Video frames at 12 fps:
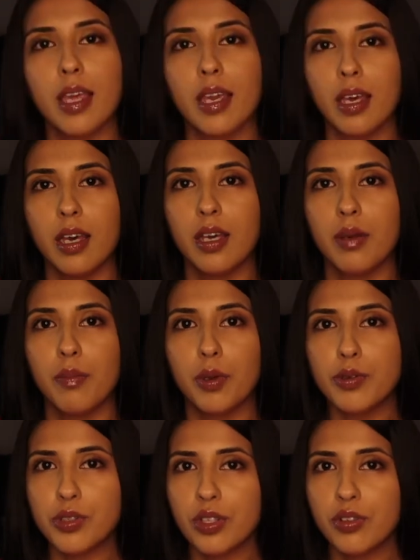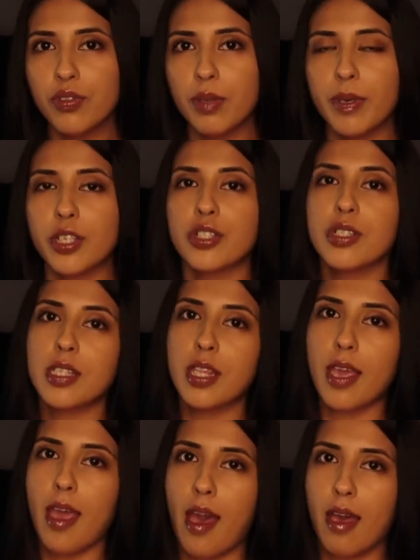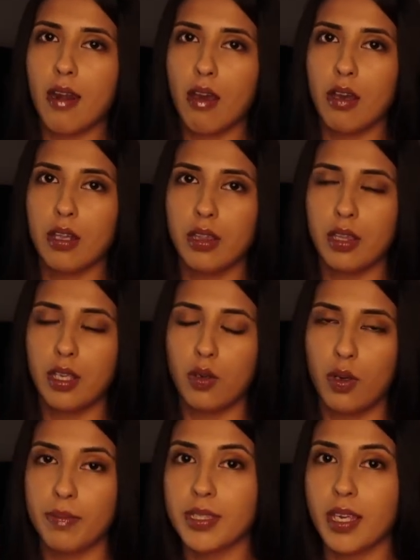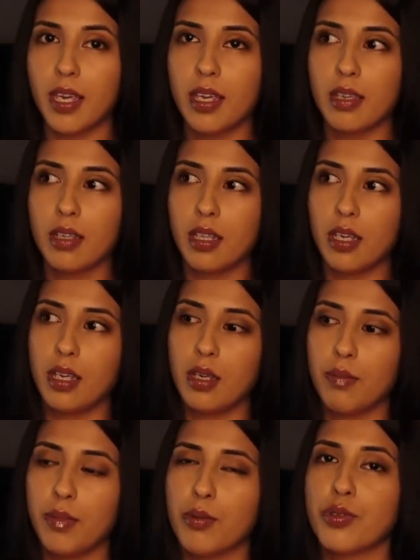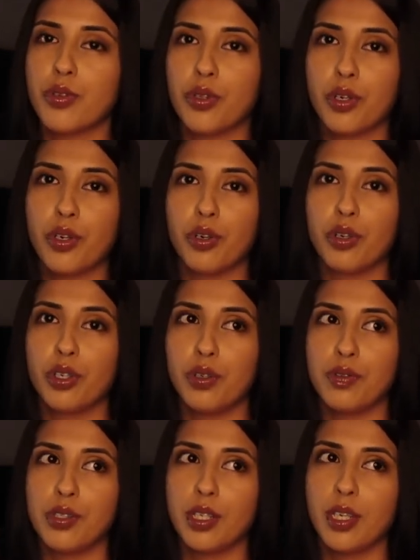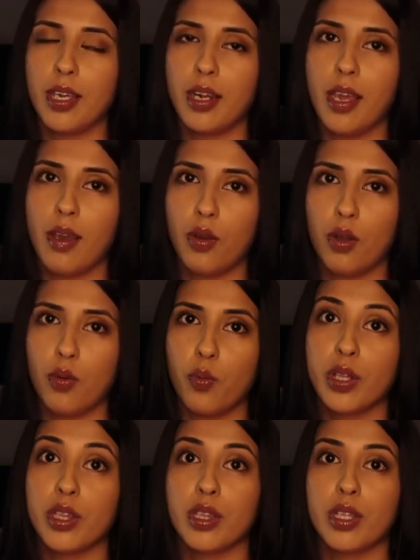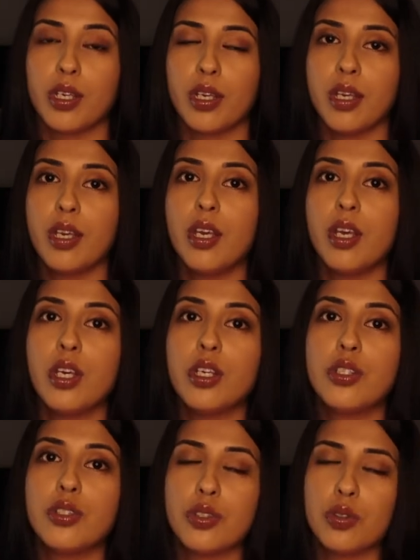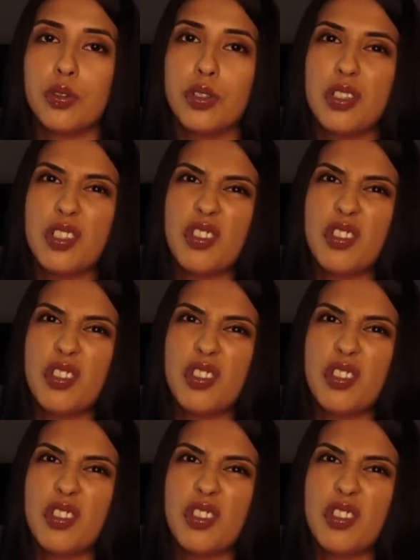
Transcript: Like um, most of the pictures they had on the website, um, it was a girl using it with the shoulder